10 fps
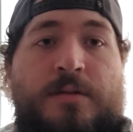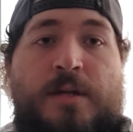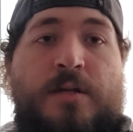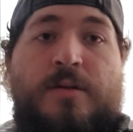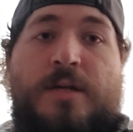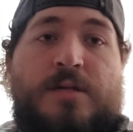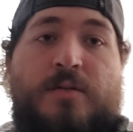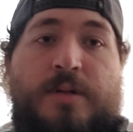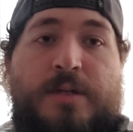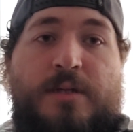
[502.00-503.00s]
I know you guys don't
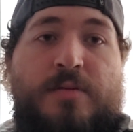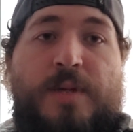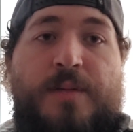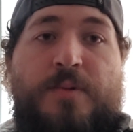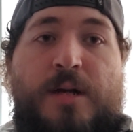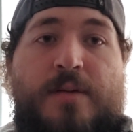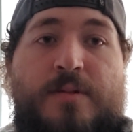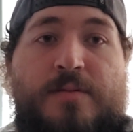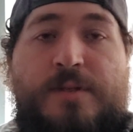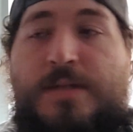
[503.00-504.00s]
want to hear my
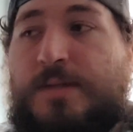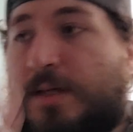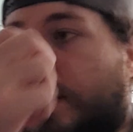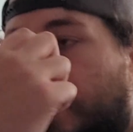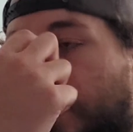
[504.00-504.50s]
problems and like,